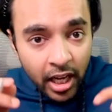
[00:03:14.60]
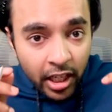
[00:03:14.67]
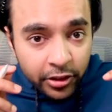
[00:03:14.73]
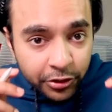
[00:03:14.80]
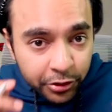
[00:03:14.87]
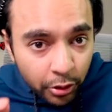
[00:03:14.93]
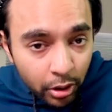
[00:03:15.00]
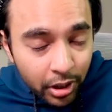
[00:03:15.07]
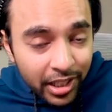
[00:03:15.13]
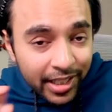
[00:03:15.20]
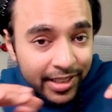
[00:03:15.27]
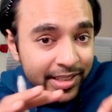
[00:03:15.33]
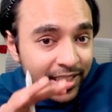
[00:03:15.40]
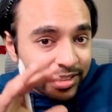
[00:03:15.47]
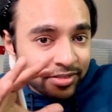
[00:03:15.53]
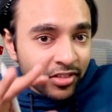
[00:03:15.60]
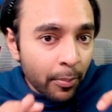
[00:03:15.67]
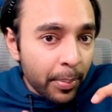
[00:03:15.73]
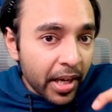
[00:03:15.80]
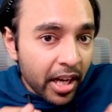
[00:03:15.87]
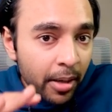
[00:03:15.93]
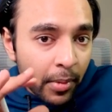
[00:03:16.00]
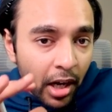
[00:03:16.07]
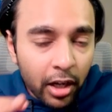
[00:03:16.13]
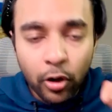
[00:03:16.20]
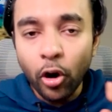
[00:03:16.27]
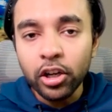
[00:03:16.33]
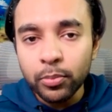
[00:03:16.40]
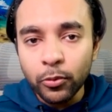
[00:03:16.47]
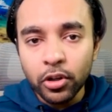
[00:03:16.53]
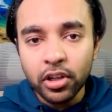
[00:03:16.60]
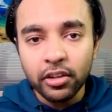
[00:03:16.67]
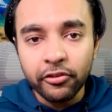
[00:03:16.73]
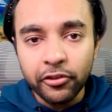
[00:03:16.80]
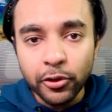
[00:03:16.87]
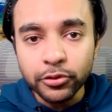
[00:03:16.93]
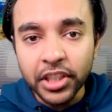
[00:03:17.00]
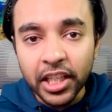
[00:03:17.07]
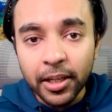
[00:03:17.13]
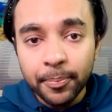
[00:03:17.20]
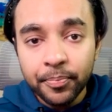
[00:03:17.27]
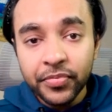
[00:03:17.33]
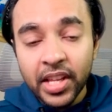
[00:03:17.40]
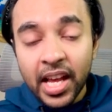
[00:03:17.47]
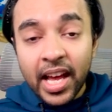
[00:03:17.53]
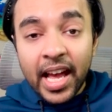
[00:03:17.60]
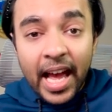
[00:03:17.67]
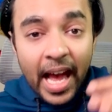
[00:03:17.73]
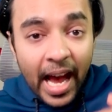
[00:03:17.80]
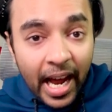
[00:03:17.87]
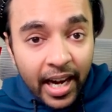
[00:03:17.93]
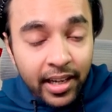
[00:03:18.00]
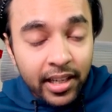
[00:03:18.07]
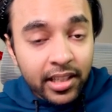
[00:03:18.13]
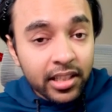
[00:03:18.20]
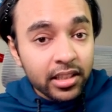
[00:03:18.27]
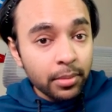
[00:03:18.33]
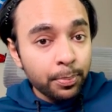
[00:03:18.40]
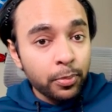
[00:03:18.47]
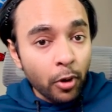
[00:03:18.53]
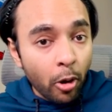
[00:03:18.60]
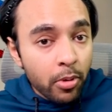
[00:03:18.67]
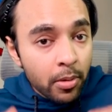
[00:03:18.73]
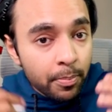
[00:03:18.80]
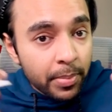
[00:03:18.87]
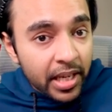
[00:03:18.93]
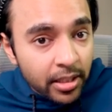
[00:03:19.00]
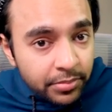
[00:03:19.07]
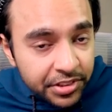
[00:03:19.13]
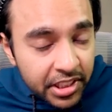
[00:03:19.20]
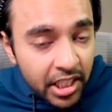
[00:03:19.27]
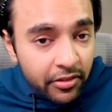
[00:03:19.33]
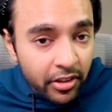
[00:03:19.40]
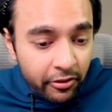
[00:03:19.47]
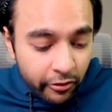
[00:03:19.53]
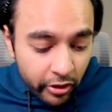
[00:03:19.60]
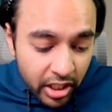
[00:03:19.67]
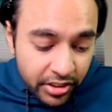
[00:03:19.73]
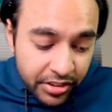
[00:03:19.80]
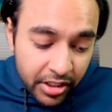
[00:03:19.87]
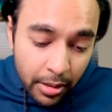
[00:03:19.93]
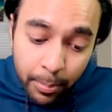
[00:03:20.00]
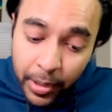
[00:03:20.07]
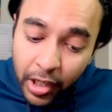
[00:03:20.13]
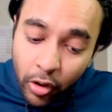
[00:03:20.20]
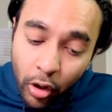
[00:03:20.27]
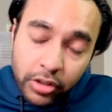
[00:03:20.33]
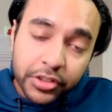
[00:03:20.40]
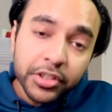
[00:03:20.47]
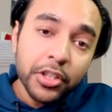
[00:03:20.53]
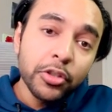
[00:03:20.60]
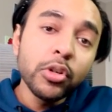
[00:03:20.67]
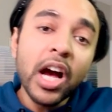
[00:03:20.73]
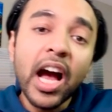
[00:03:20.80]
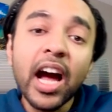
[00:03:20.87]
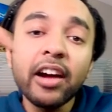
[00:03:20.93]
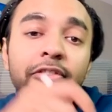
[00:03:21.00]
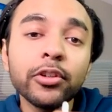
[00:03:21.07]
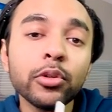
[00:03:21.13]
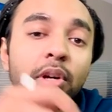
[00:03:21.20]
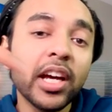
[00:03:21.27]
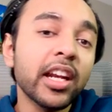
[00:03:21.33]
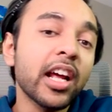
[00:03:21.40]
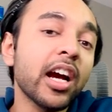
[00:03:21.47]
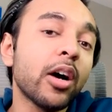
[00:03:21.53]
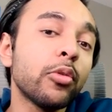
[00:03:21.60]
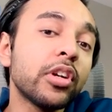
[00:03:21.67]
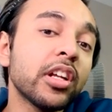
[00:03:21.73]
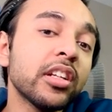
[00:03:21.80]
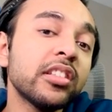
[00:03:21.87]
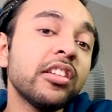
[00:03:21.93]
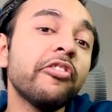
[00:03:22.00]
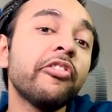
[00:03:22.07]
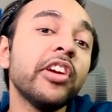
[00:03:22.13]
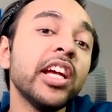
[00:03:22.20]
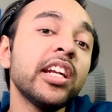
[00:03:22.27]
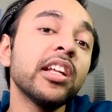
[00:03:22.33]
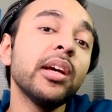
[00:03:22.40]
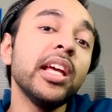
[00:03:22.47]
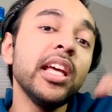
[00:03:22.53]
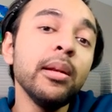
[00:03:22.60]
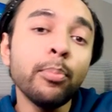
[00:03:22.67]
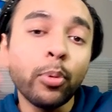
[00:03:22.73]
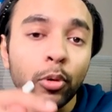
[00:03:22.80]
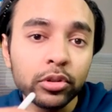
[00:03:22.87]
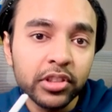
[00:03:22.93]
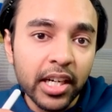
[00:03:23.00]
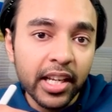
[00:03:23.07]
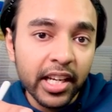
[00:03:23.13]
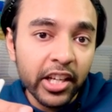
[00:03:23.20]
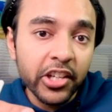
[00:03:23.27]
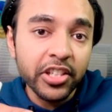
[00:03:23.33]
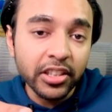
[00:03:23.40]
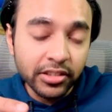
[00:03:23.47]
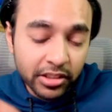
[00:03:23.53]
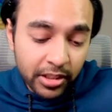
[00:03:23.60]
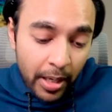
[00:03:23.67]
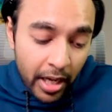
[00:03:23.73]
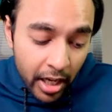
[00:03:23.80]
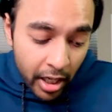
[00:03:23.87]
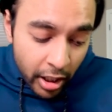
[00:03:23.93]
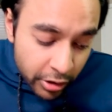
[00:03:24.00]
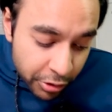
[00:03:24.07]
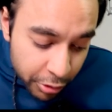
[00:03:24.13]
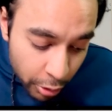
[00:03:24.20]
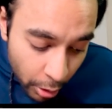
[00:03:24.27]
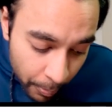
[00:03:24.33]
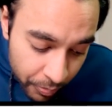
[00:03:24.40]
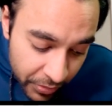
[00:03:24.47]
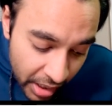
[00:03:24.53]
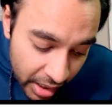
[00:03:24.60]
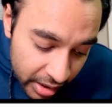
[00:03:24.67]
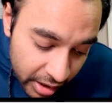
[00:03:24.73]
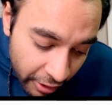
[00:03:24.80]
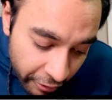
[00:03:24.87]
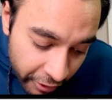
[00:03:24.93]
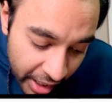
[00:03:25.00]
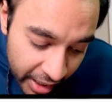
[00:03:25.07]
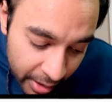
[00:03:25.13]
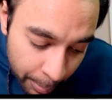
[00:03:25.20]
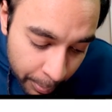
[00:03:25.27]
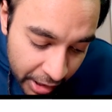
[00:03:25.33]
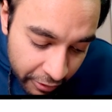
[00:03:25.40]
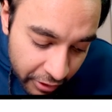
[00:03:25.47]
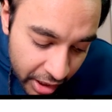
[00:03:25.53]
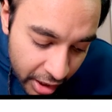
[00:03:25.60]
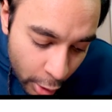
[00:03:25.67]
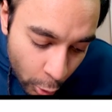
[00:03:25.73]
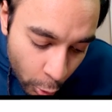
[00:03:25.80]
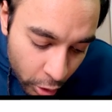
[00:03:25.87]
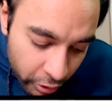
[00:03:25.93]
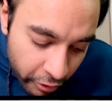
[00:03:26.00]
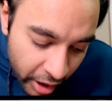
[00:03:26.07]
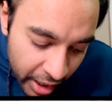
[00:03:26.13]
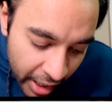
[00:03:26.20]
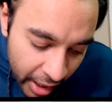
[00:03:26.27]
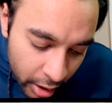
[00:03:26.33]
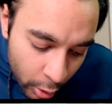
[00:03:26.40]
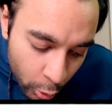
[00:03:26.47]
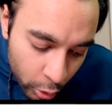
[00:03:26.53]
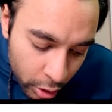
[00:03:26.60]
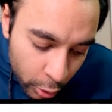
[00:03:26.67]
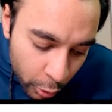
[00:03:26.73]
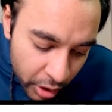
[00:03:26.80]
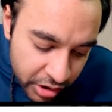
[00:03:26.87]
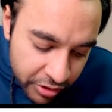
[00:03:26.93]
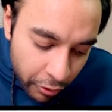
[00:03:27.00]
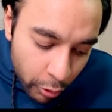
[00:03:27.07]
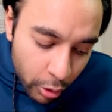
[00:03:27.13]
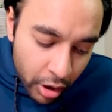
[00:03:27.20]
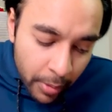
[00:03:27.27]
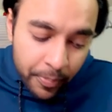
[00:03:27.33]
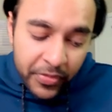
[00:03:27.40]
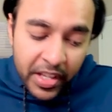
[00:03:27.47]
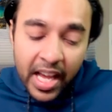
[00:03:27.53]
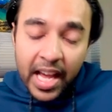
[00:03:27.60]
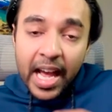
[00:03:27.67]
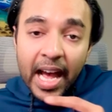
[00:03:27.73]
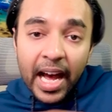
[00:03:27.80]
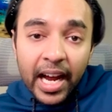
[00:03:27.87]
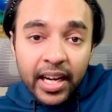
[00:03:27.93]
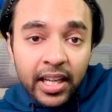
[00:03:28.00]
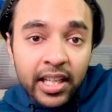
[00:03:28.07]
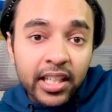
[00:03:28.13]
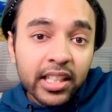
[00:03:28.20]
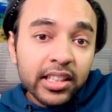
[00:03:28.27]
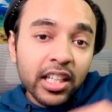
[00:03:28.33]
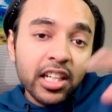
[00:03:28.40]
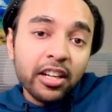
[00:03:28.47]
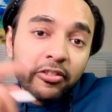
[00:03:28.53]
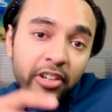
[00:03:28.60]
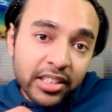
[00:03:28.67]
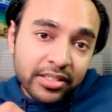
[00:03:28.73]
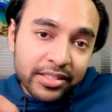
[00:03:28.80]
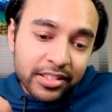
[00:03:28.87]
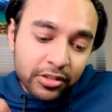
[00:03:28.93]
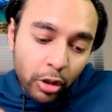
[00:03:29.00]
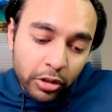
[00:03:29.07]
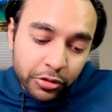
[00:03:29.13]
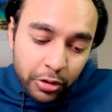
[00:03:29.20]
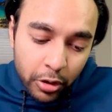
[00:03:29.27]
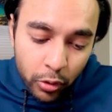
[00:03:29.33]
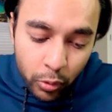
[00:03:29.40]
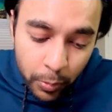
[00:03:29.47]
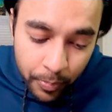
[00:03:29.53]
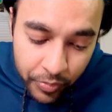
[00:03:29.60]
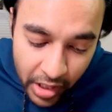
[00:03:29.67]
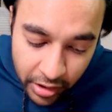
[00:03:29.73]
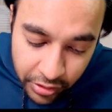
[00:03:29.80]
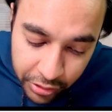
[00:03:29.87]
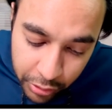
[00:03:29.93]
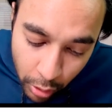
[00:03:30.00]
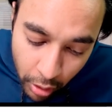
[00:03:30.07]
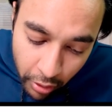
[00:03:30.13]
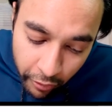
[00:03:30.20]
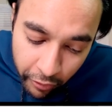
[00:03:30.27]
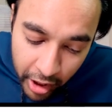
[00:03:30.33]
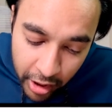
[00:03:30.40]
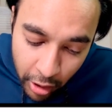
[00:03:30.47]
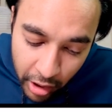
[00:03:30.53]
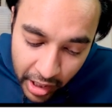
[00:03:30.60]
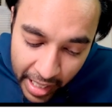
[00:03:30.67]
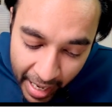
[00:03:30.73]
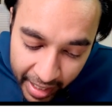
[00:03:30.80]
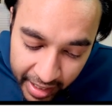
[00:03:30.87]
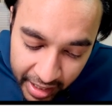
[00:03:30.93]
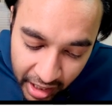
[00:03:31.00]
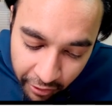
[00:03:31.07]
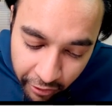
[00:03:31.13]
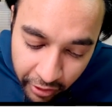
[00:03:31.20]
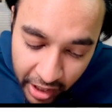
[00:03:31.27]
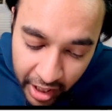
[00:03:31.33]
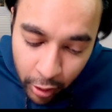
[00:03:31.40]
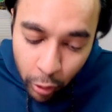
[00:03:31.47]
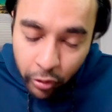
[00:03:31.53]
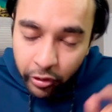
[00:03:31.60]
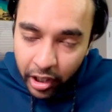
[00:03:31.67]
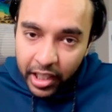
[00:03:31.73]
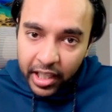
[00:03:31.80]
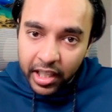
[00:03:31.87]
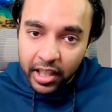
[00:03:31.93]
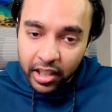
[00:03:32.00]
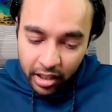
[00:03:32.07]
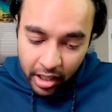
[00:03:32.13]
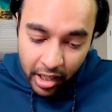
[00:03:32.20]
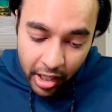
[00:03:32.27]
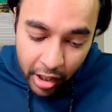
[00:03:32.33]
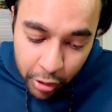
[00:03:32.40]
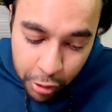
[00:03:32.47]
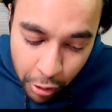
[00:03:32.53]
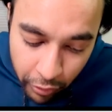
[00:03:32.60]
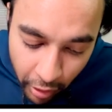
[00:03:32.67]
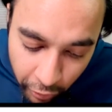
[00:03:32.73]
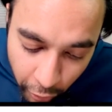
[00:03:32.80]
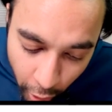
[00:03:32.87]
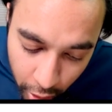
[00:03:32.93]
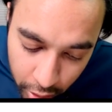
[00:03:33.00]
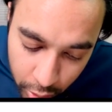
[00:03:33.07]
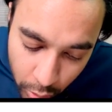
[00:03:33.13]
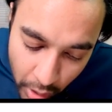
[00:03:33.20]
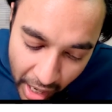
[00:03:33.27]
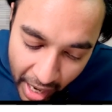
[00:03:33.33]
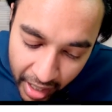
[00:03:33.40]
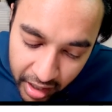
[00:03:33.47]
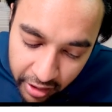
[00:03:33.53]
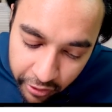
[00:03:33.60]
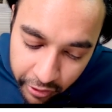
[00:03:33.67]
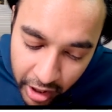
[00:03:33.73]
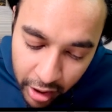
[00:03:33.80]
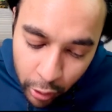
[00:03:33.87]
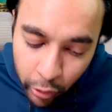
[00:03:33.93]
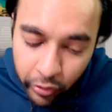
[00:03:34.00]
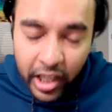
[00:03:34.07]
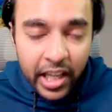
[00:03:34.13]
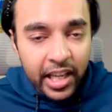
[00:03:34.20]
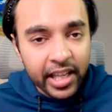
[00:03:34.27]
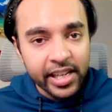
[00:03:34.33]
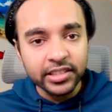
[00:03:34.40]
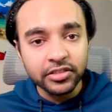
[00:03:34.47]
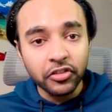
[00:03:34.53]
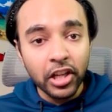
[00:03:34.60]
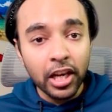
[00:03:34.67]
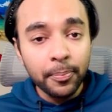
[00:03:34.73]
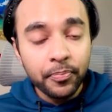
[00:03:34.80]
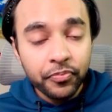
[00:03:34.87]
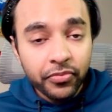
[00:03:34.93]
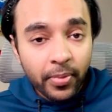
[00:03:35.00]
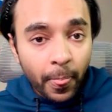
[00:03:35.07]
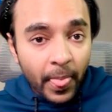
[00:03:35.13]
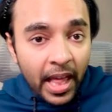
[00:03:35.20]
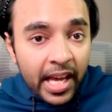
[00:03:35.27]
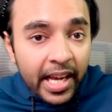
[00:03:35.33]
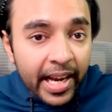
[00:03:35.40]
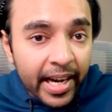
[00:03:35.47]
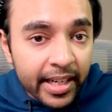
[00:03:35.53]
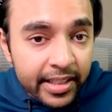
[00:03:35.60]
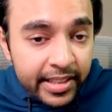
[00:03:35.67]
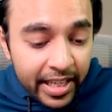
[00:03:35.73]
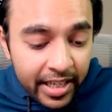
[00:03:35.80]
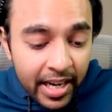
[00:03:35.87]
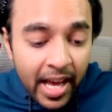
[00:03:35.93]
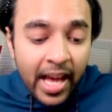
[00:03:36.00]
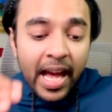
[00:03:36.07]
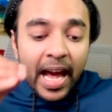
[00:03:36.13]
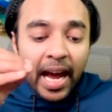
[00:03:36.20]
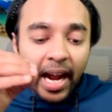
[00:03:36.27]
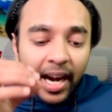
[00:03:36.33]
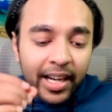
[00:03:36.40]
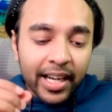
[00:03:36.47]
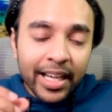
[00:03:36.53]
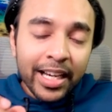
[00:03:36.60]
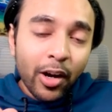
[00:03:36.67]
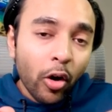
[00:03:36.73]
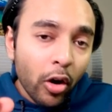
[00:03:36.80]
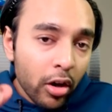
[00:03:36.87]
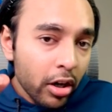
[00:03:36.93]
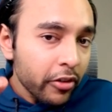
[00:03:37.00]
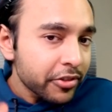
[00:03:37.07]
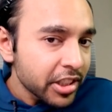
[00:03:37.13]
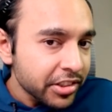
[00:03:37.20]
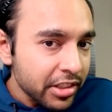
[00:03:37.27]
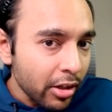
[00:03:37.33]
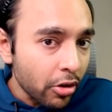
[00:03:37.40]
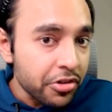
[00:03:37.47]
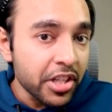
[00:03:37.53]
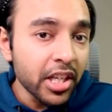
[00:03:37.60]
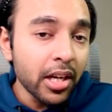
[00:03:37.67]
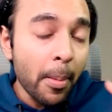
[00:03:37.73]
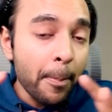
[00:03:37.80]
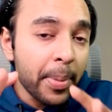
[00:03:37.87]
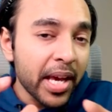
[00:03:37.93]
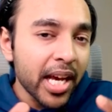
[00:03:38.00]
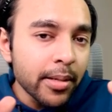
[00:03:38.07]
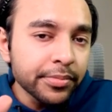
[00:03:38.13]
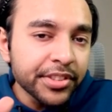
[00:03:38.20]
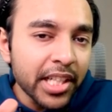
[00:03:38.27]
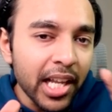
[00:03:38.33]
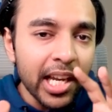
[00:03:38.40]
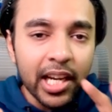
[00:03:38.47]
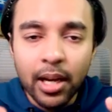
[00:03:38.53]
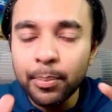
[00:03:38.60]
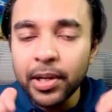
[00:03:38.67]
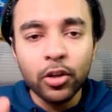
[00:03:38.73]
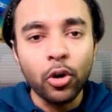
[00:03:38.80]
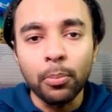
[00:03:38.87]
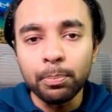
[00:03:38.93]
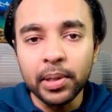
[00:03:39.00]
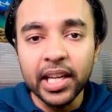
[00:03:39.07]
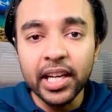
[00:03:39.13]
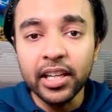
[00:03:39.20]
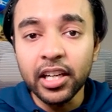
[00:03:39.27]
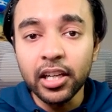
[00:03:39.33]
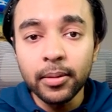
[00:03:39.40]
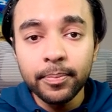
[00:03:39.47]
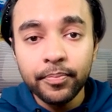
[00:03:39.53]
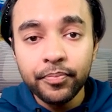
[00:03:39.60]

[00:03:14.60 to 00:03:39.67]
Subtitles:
So this will become a lot more confusing. And the problem becomes even worse because you have to encounter the weight in both the directions. So the weight between node 1 and node 2 is 4, and the reverse is also true. So when you're adding a weight over here, you will want to add a weight over here as well. And then handling all of this logic becomes a little bit complicated.